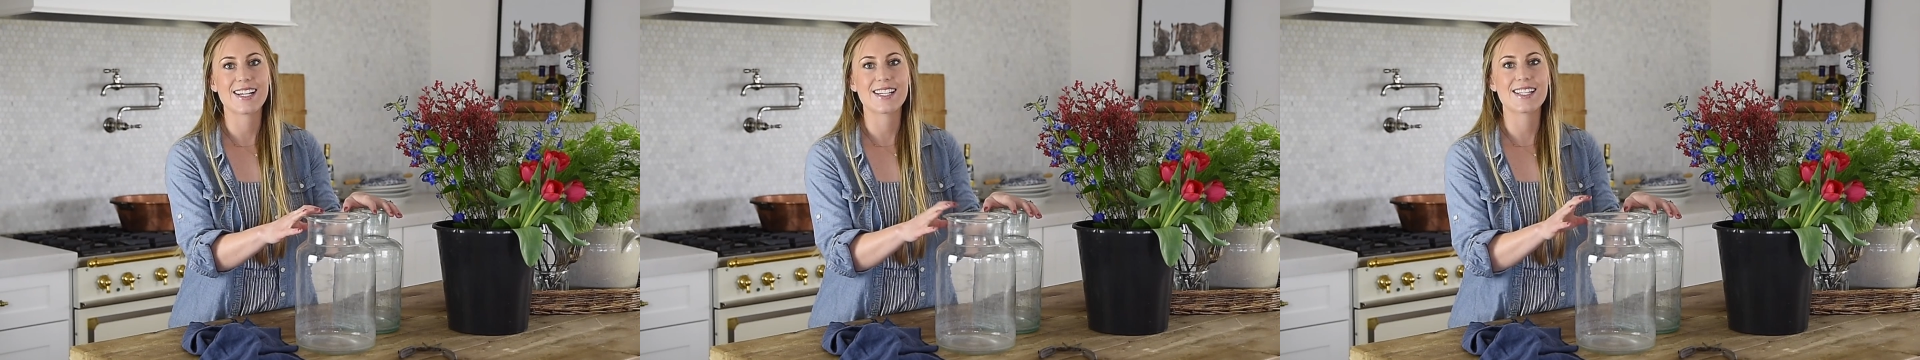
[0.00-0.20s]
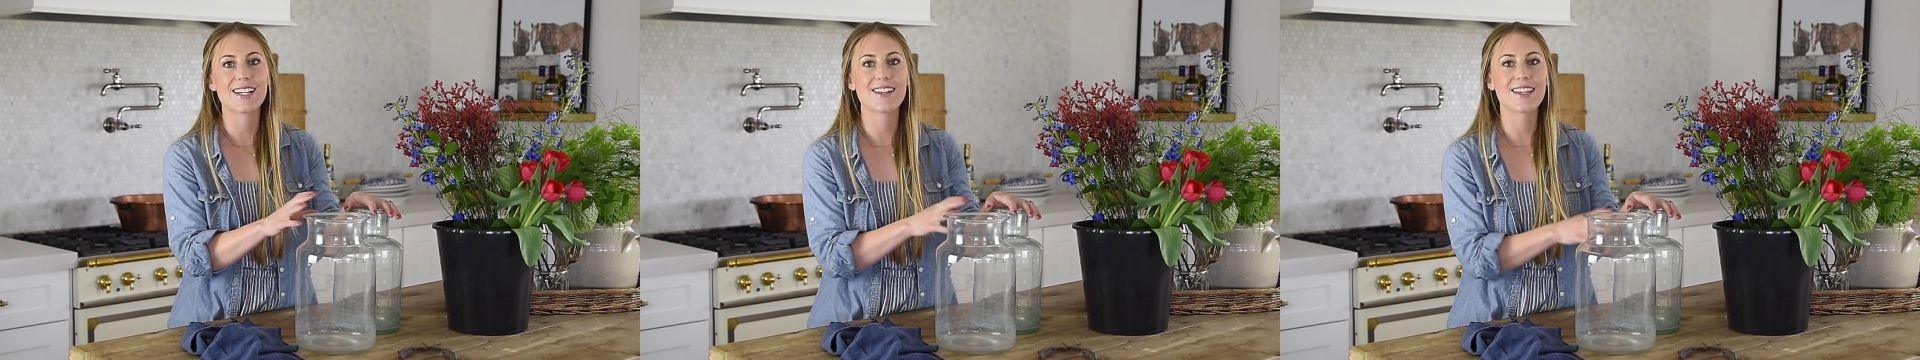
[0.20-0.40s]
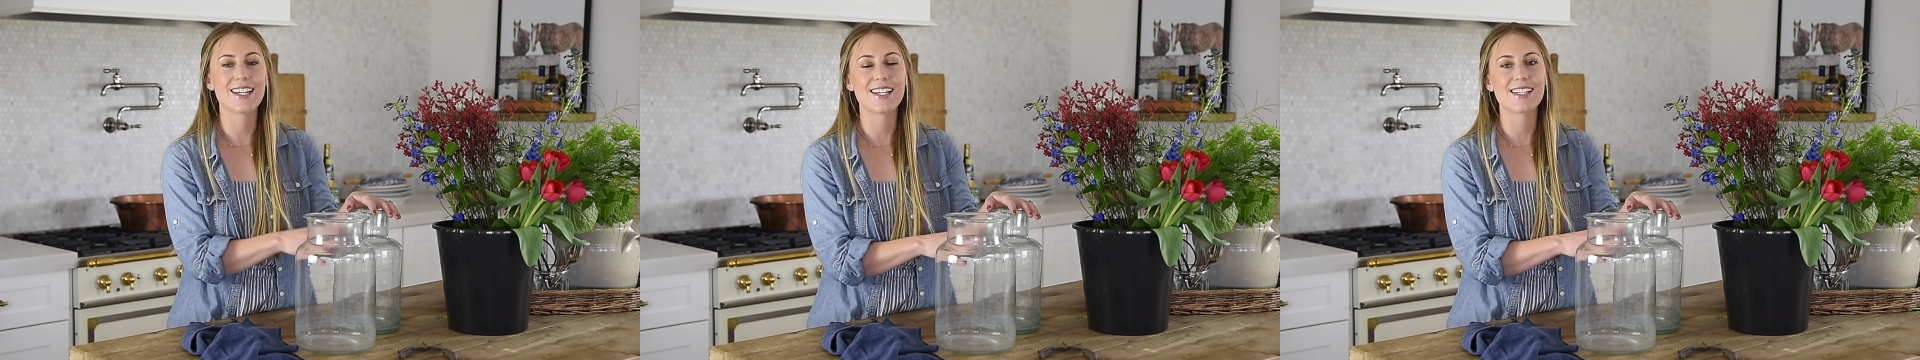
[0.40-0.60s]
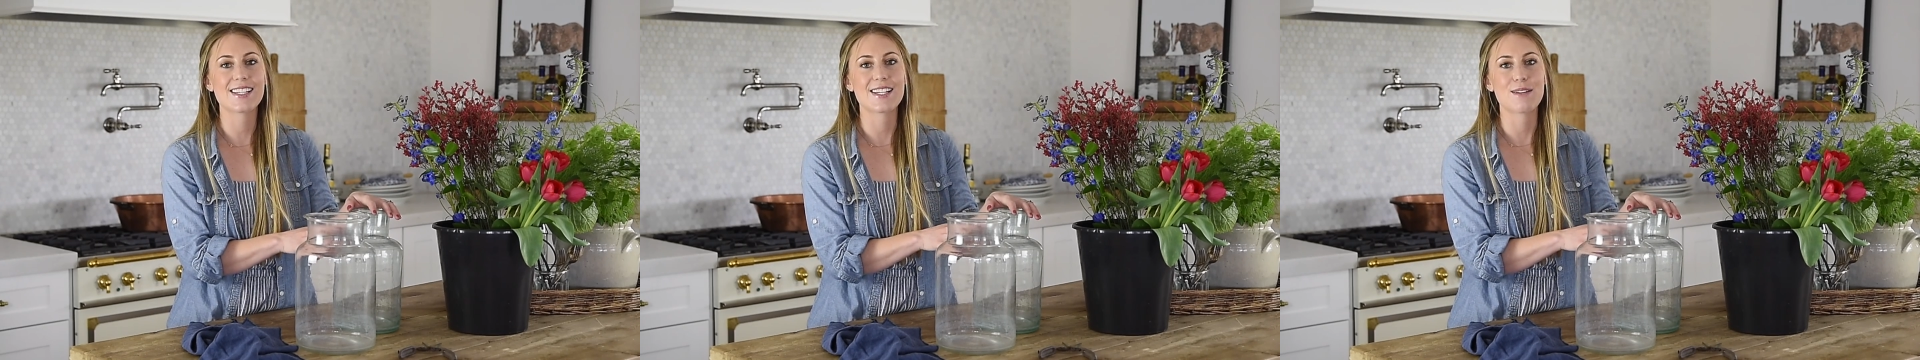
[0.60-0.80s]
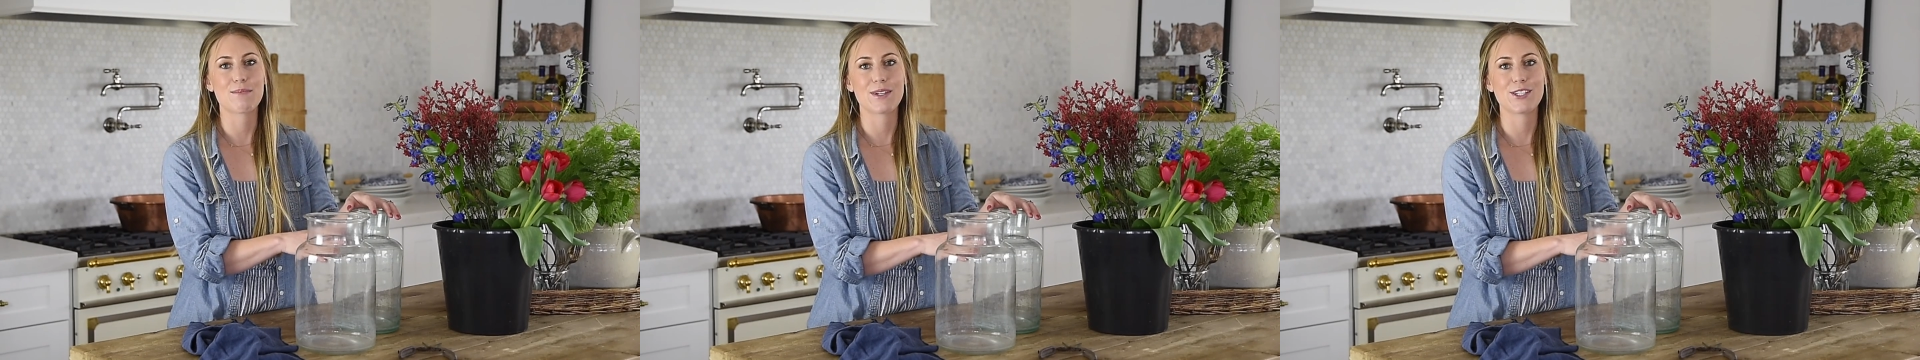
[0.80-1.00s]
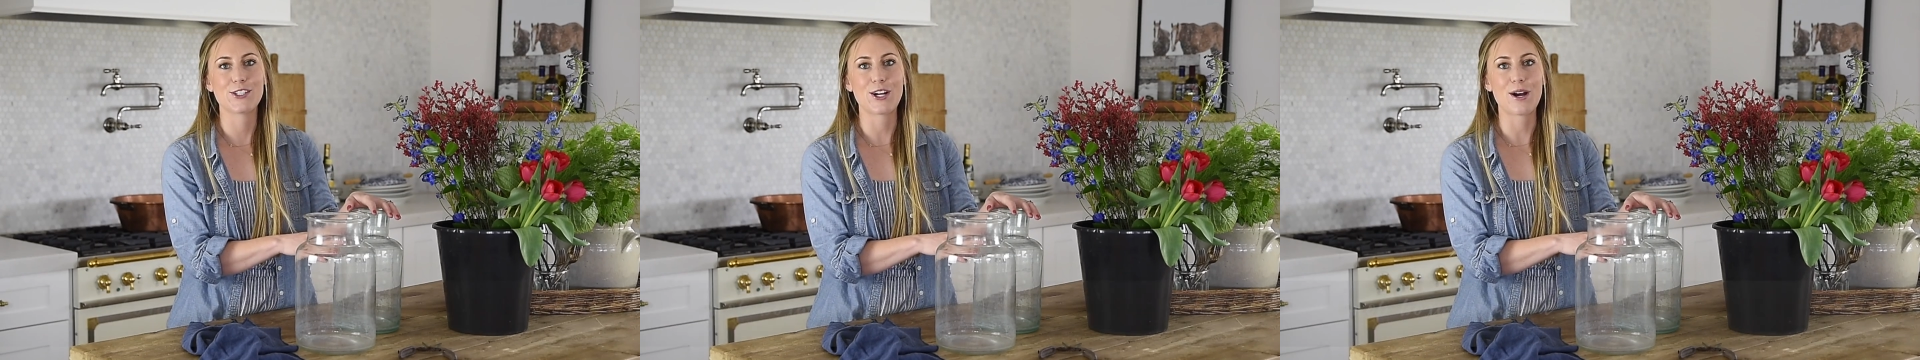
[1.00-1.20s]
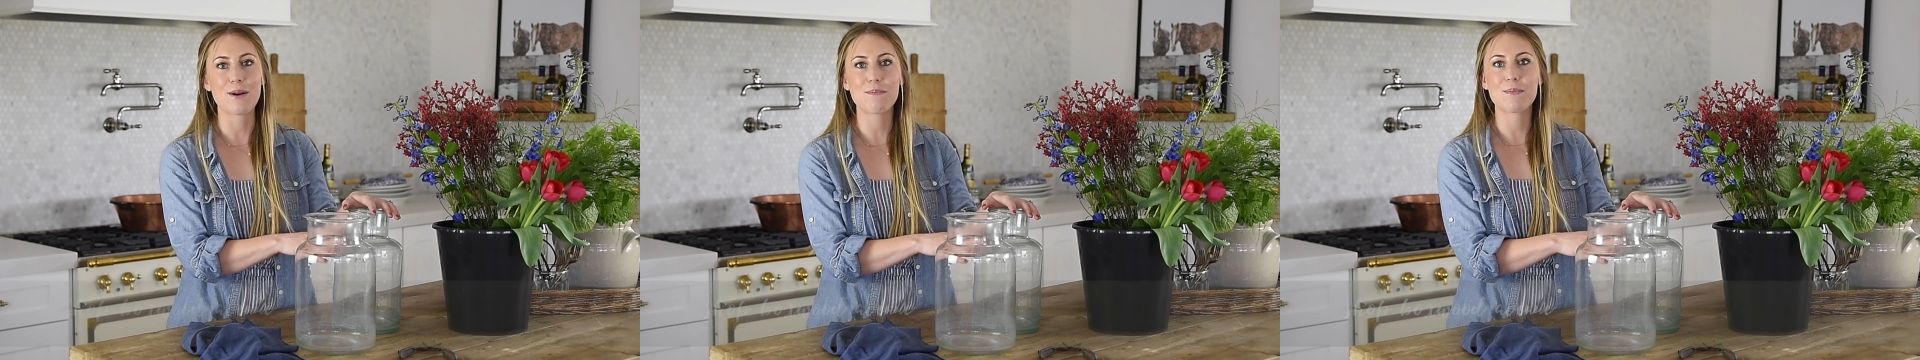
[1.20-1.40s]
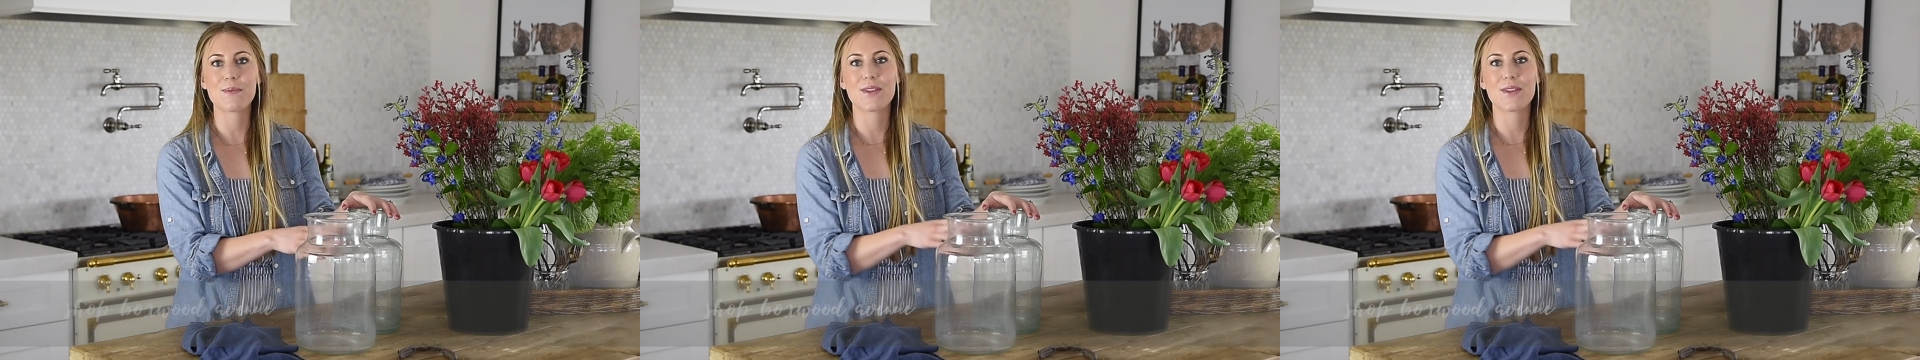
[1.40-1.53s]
I sell these in my shop.